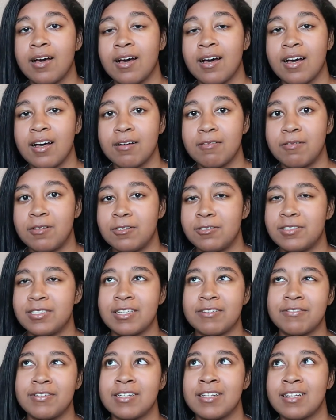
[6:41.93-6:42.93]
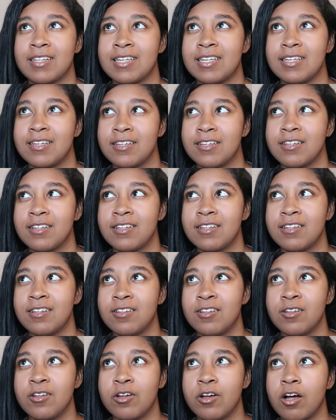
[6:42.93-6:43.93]
There's definitely
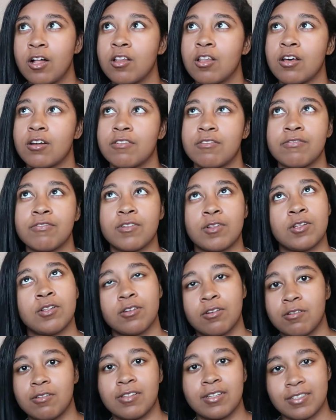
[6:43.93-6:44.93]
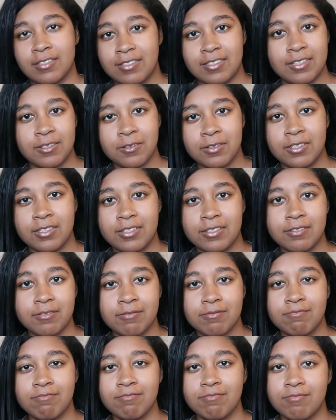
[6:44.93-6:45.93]
a lot of little things that you can do.
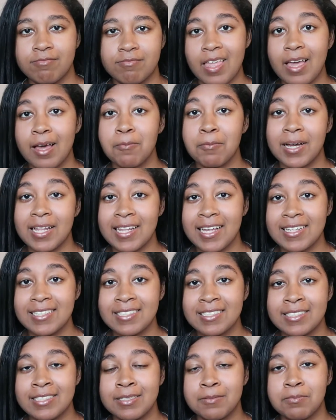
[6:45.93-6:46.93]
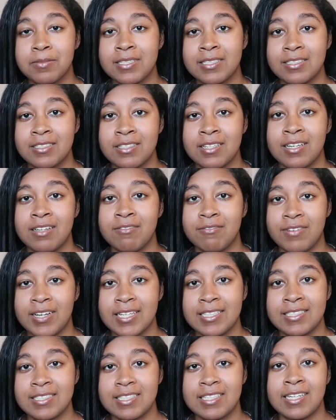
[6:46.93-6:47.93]
And my last tip is to
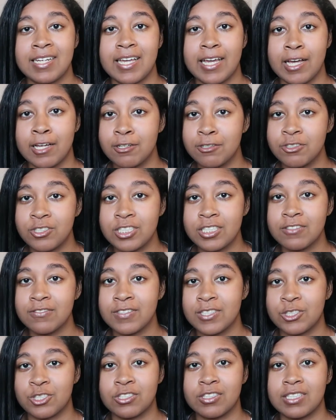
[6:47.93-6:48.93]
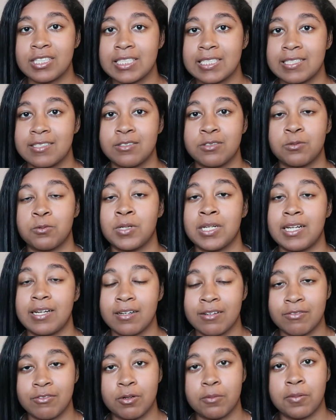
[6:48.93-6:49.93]
invest in energy efficient things
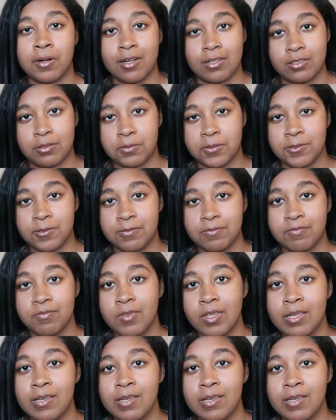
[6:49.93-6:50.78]
whenever possible.